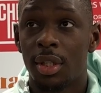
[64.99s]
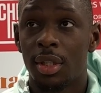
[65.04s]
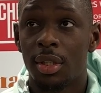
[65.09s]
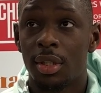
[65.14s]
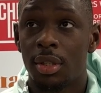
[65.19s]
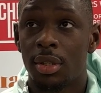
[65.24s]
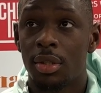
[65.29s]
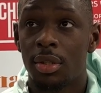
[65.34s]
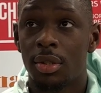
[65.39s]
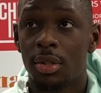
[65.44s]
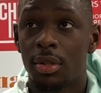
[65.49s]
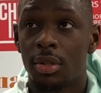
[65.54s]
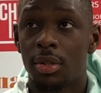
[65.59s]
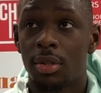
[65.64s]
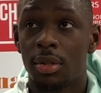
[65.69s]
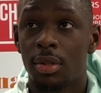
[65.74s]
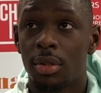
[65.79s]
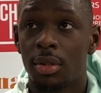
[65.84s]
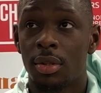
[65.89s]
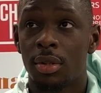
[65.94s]
A Scott Wilson
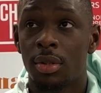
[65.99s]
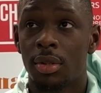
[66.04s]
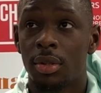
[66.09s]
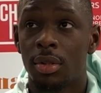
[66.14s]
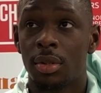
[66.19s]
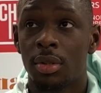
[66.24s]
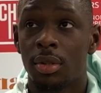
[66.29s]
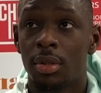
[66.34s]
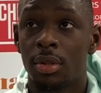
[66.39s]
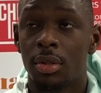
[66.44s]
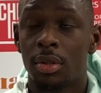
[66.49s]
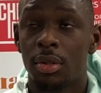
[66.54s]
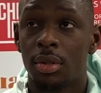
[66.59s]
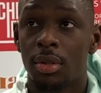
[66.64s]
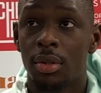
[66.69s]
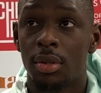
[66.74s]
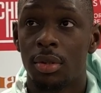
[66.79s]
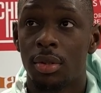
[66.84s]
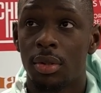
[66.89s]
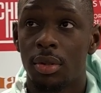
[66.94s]
hat-trick.
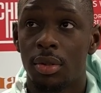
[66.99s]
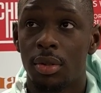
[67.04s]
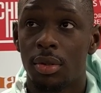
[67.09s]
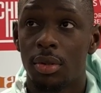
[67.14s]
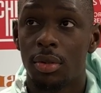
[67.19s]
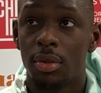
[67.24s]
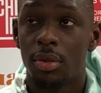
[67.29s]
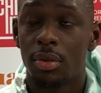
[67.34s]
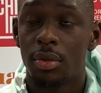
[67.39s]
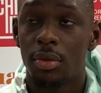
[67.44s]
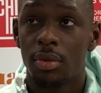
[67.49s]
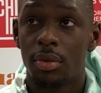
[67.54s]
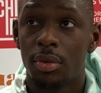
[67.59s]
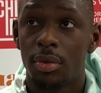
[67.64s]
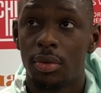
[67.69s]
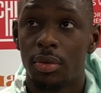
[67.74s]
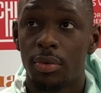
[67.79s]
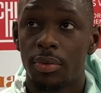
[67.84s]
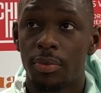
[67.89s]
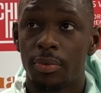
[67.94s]
But more
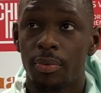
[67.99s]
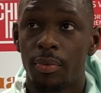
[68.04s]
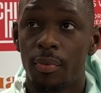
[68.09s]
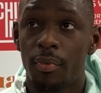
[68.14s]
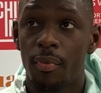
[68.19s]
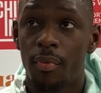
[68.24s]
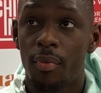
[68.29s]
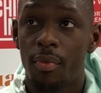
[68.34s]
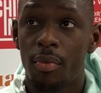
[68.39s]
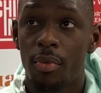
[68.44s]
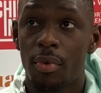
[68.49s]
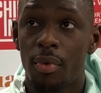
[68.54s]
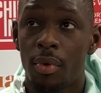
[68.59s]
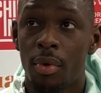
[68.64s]
importantly,